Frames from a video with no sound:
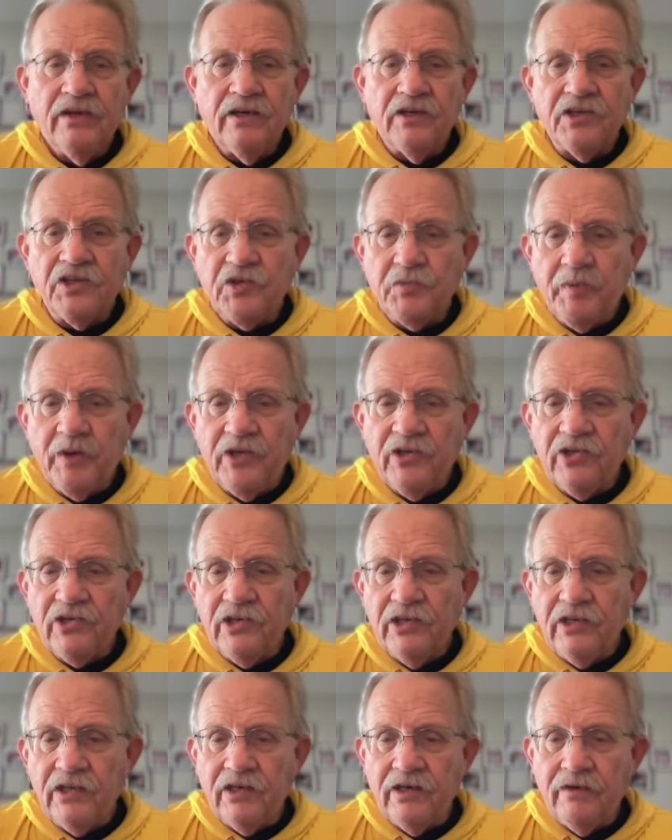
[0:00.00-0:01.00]

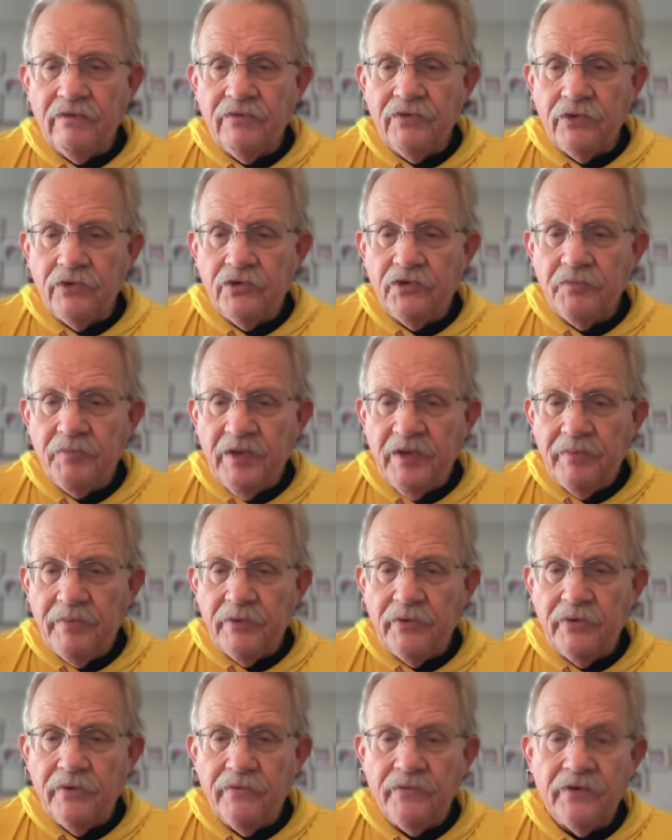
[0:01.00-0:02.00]
especially of those
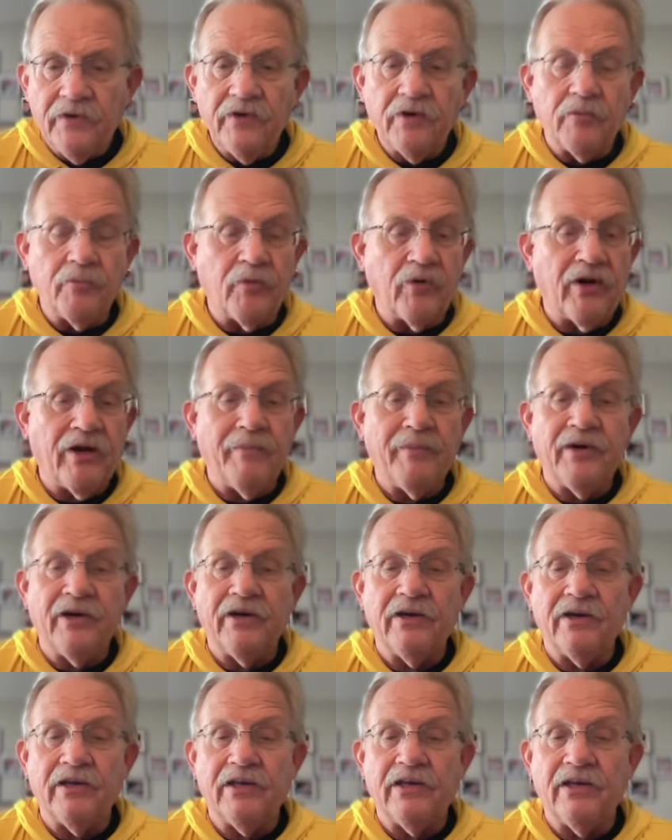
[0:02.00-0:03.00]
people who figure
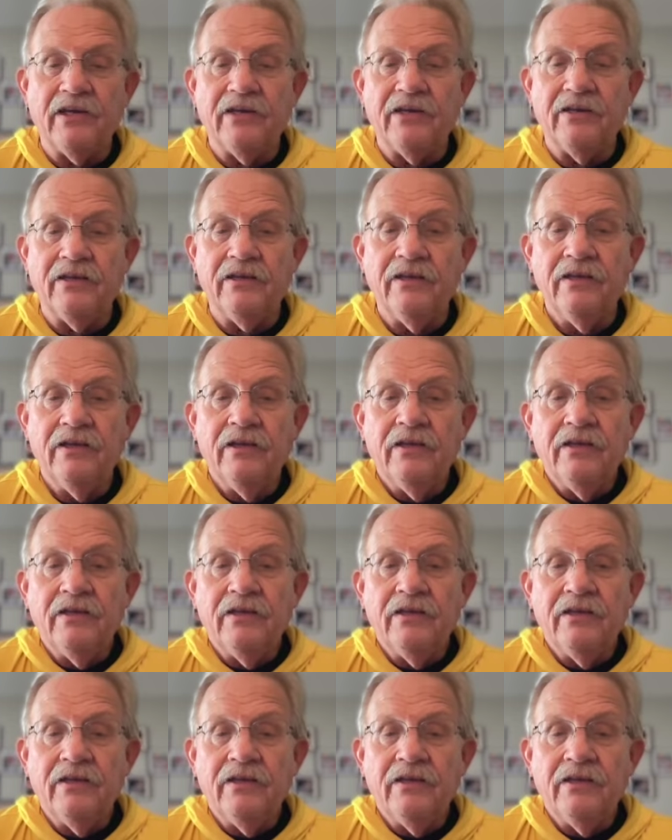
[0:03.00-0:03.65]
prominently in